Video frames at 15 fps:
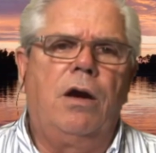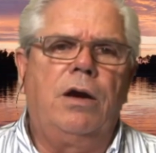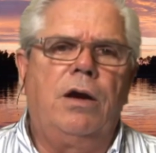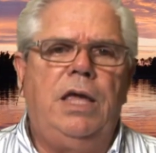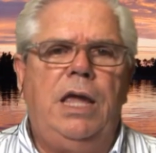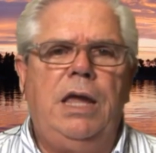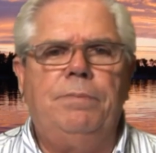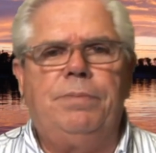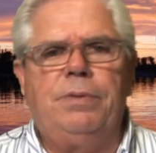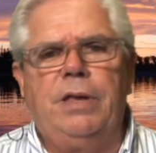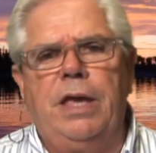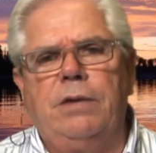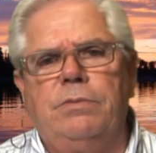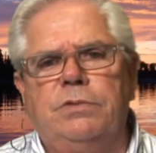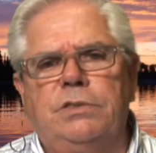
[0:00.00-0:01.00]
Our game
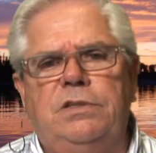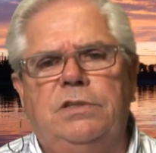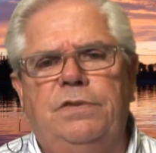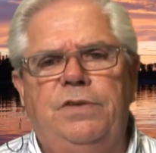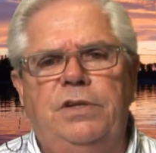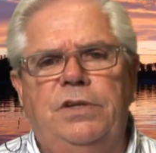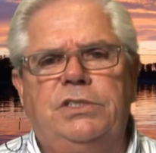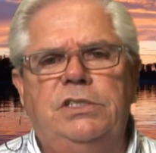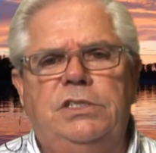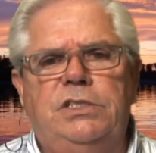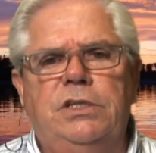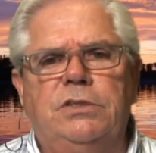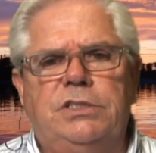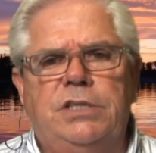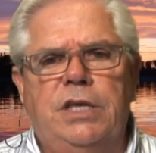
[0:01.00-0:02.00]
plan was to fish
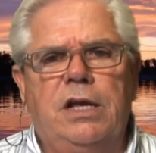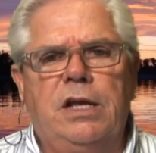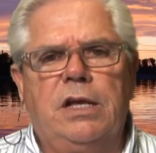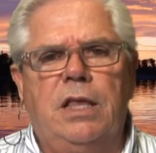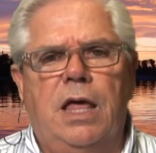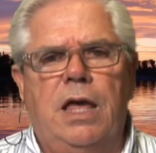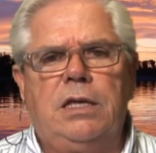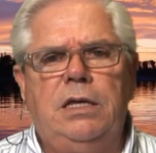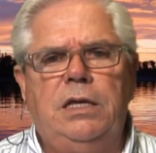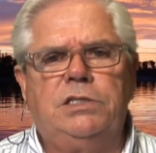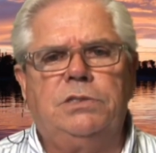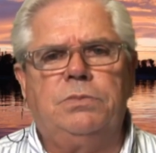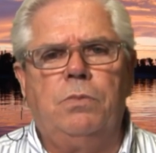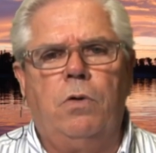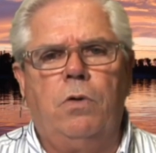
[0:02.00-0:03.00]
until 10 o'clock
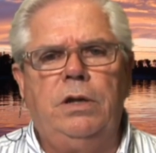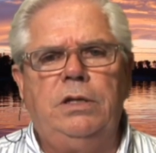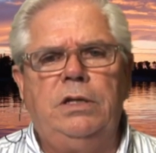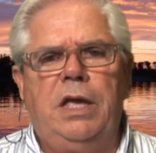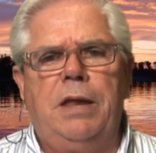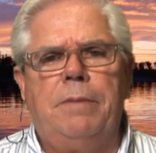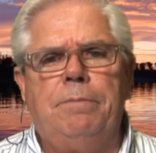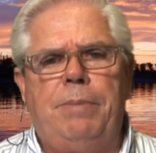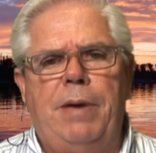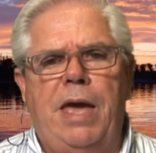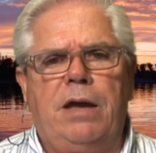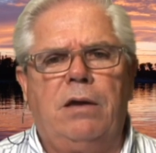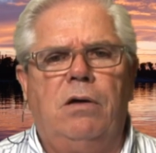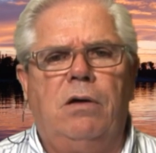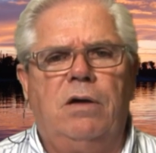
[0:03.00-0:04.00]
each morning and
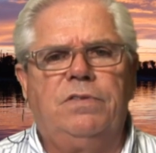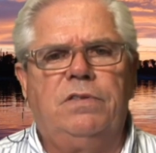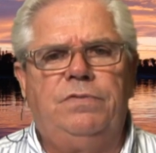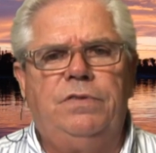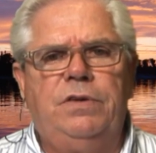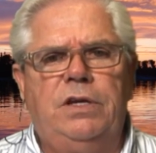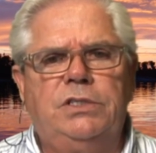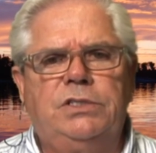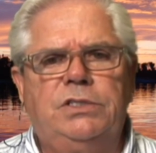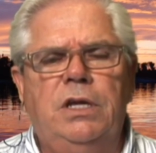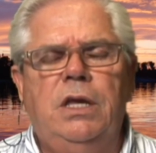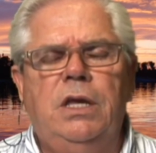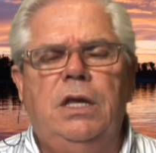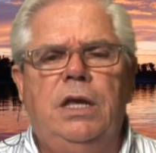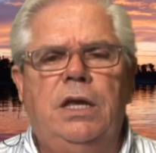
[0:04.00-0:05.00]
back off the
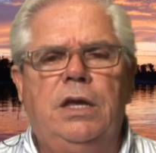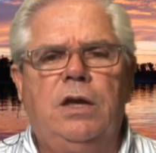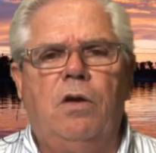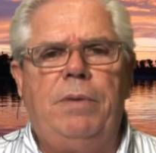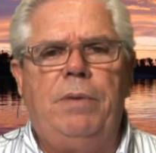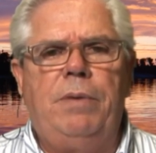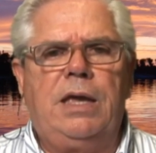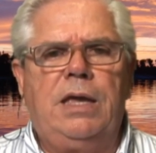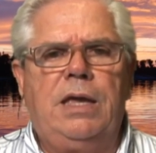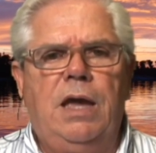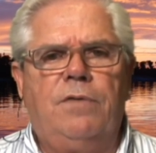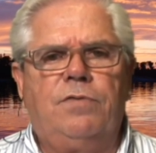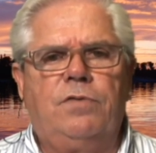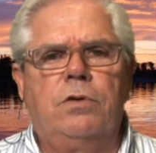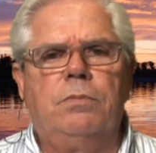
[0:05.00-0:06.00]
fish and go back
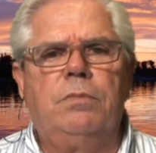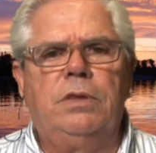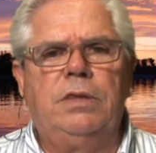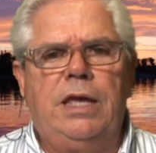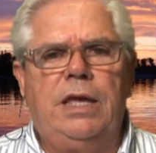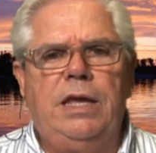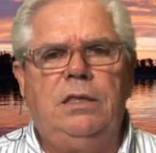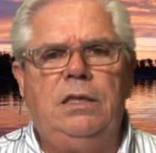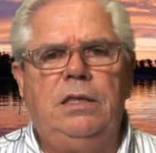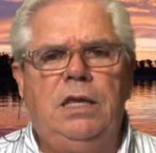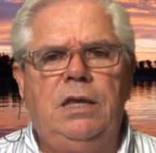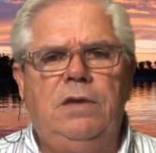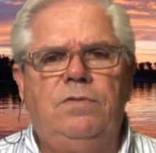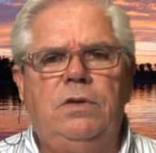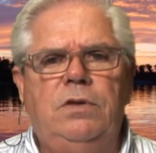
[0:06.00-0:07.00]
after them late in
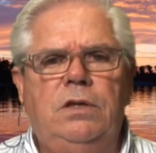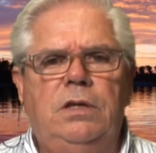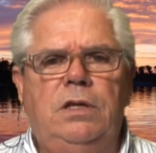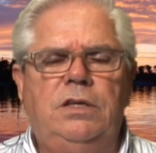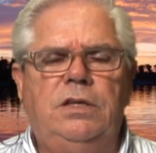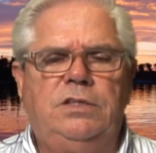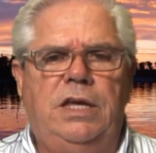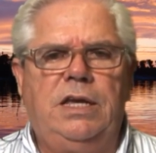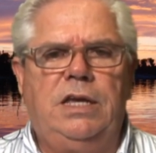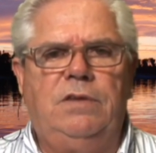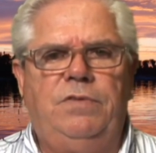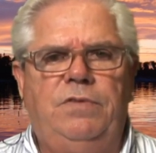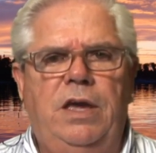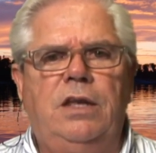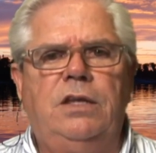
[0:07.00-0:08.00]
the evening and take
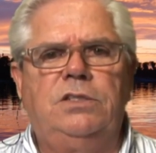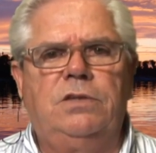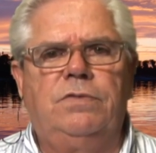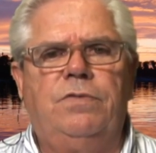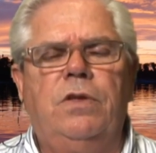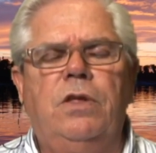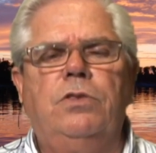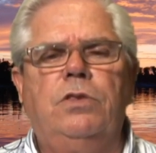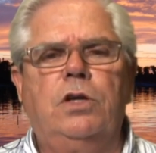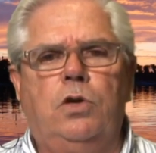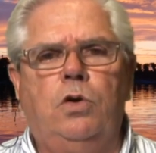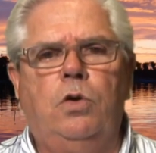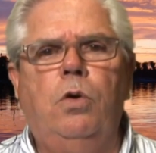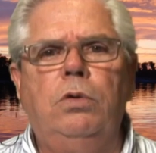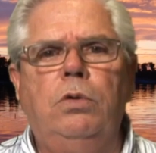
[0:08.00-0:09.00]
advantage of the
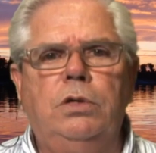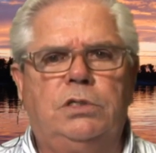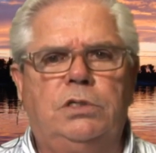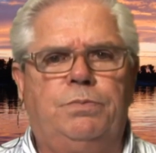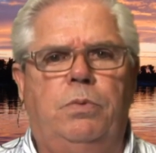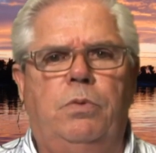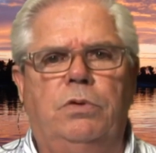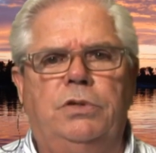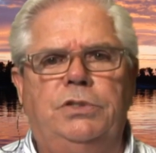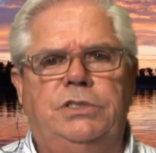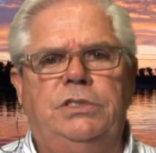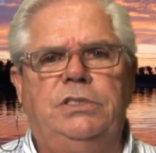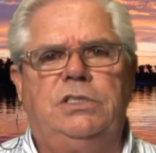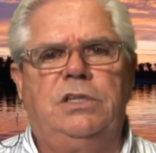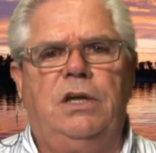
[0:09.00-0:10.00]
coolest
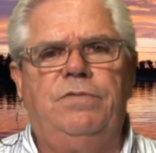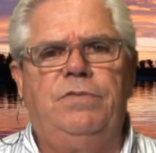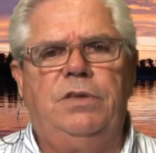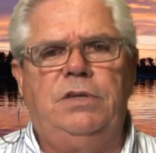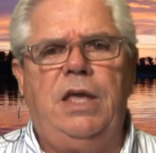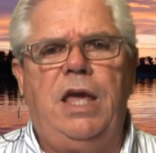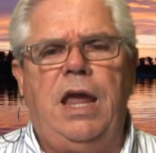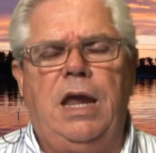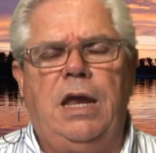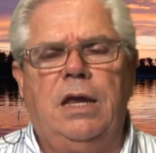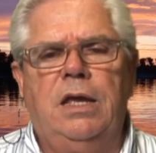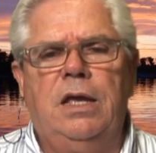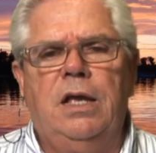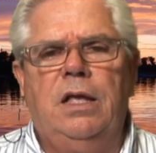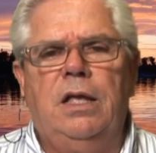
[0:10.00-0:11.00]
portions of the day.